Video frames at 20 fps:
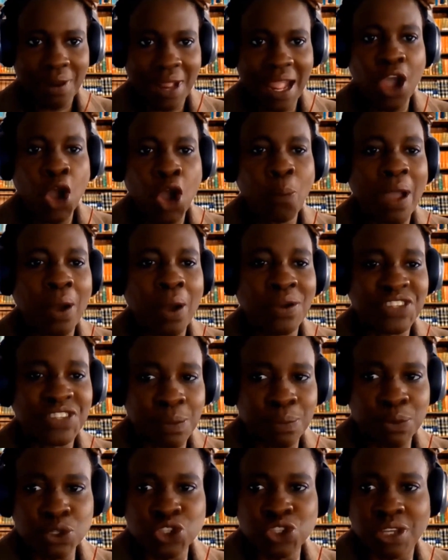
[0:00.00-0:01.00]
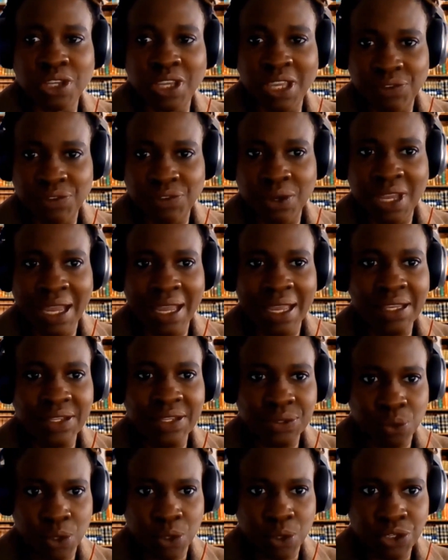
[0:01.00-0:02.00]
I hope I was able to give you
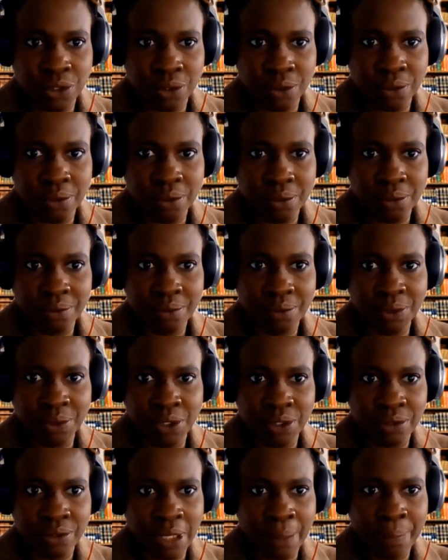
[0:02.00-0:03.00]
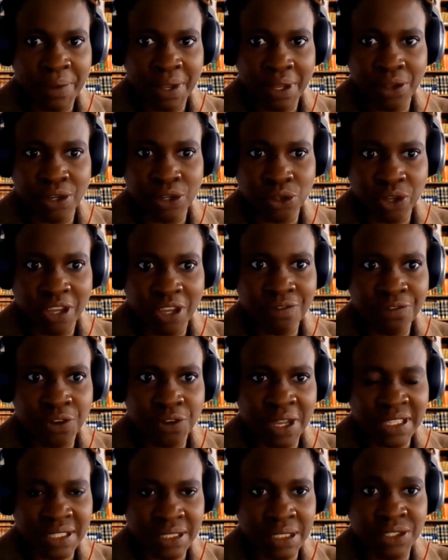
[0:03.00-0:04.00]
guys what you're looking
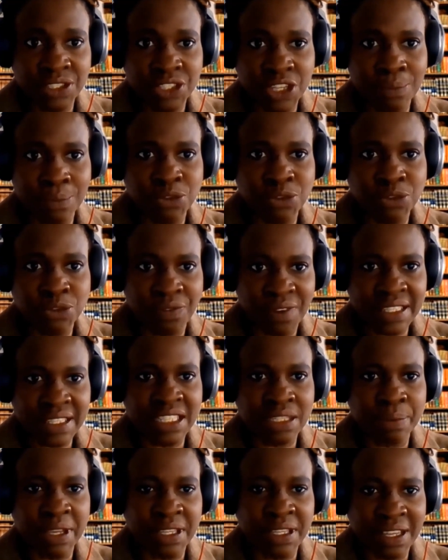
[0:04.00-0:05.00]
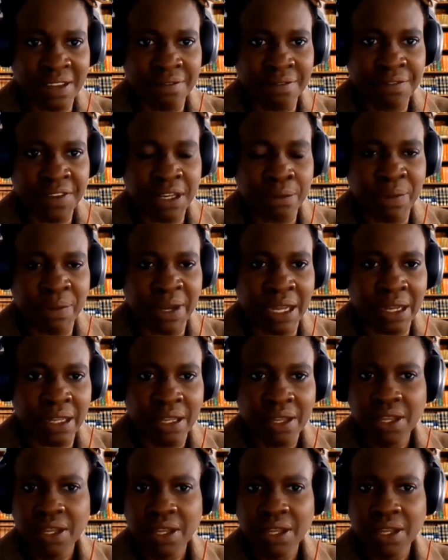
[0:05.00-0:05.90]
for in terms of assessment and feedback.